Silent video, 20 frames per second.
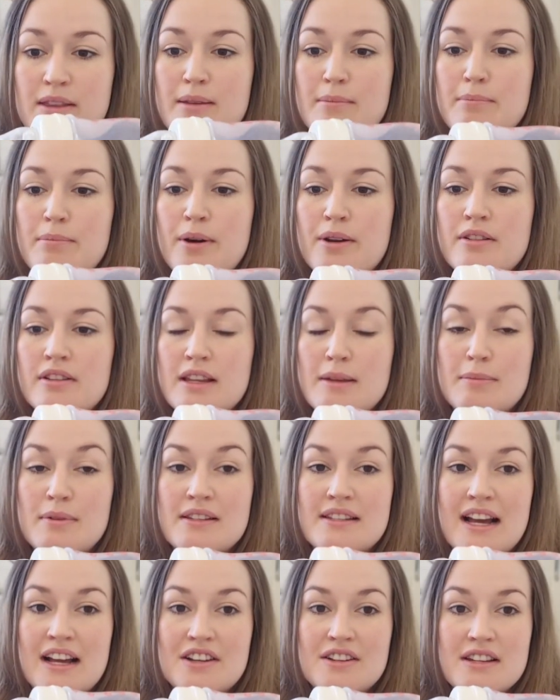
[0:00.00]
So the bottle
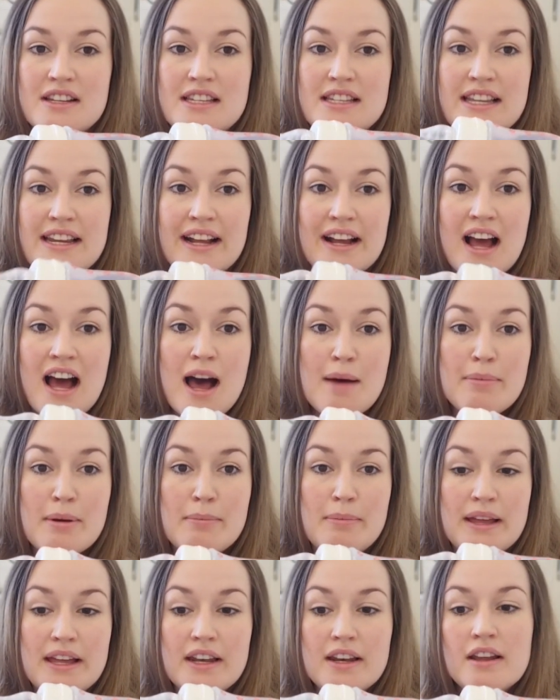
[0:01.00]
nipple is actually sitting
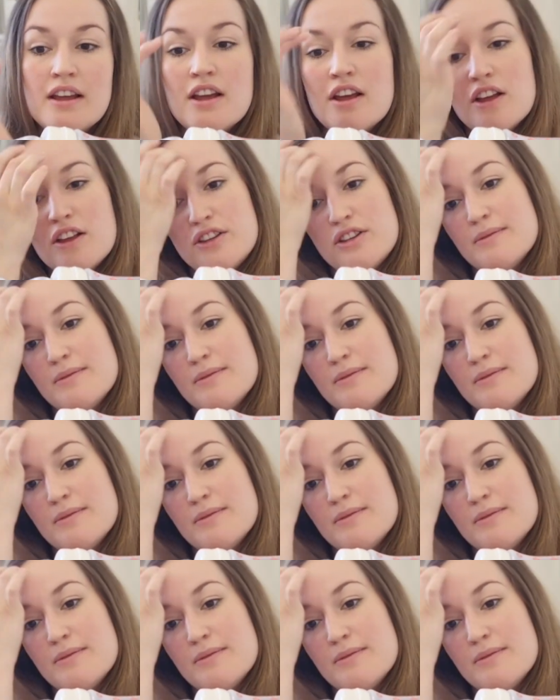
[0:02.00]
up a bit,